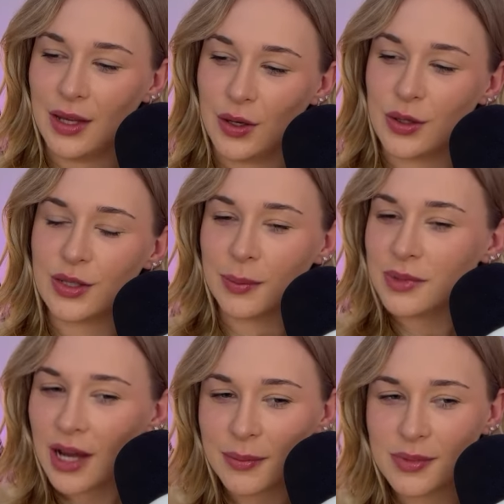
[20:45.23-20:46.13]
You know,
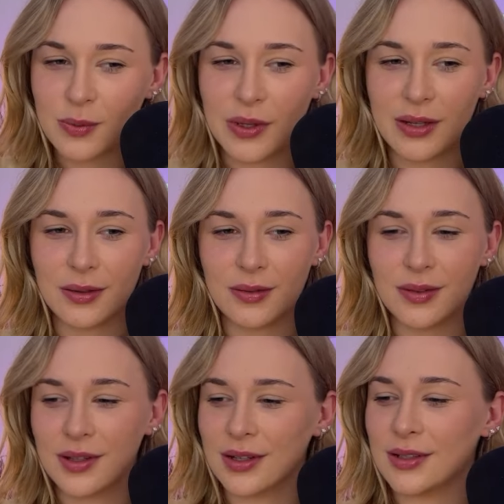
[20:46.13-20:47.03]
sometimes
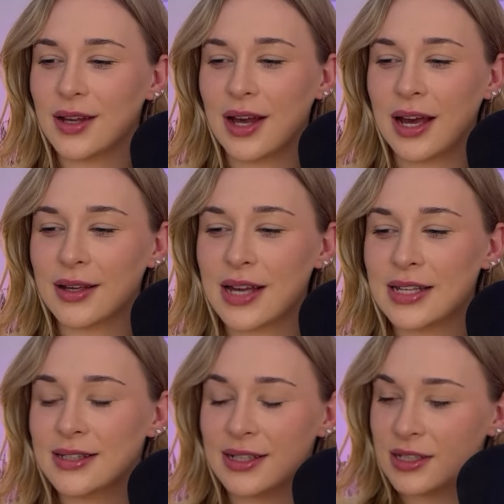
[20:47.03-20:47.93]
I
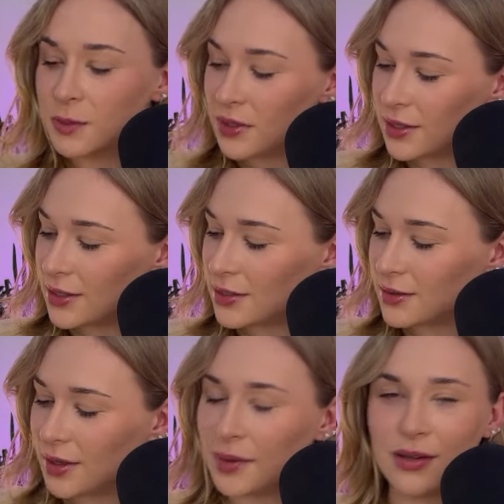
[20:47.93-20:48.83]
say this
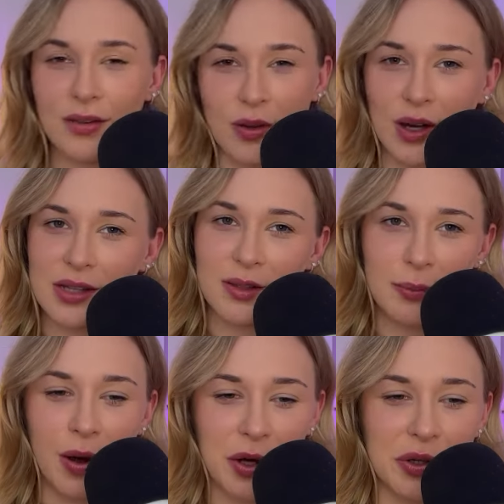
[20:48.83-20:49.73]
because, I mean, you guys are
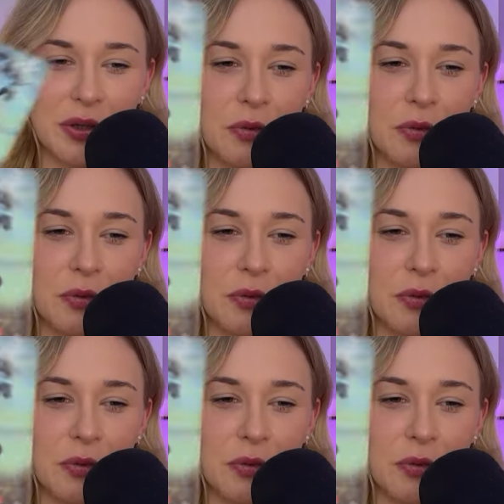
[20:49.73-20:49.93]
Mercury